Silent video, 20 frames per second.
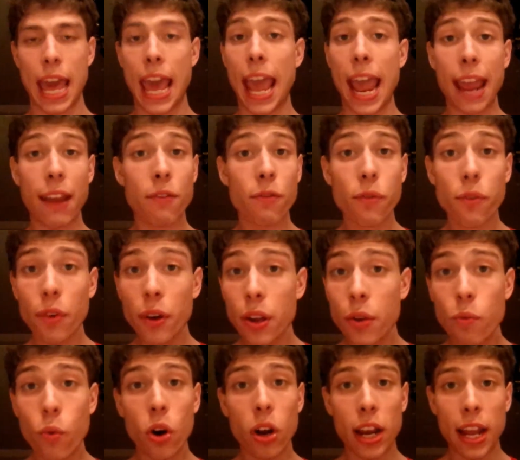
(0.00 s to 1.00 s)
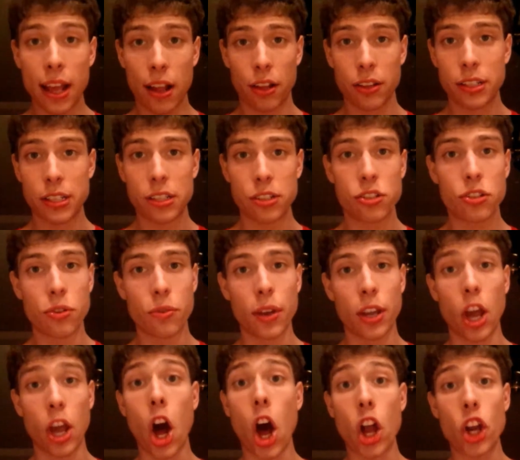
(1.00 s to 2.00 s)
everyone else is
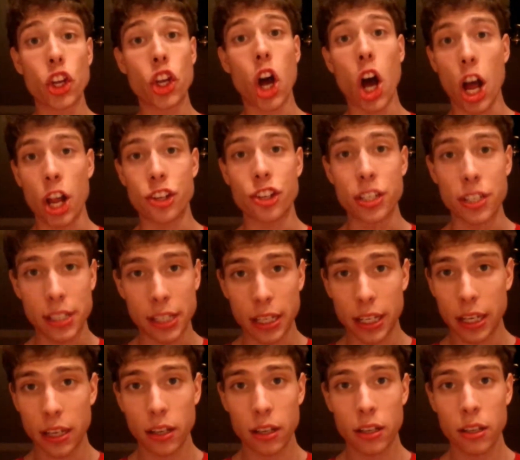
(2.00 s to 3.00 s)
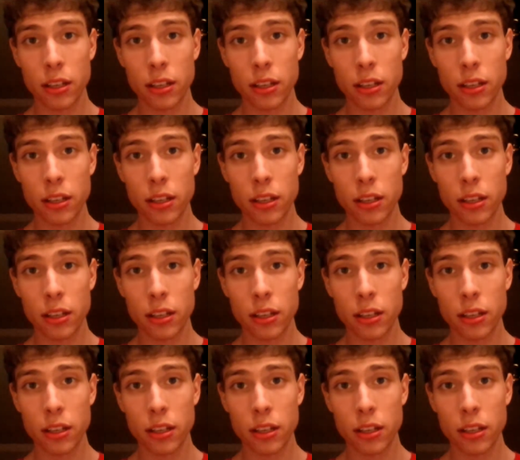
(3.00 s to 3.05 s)
doing unconsciously,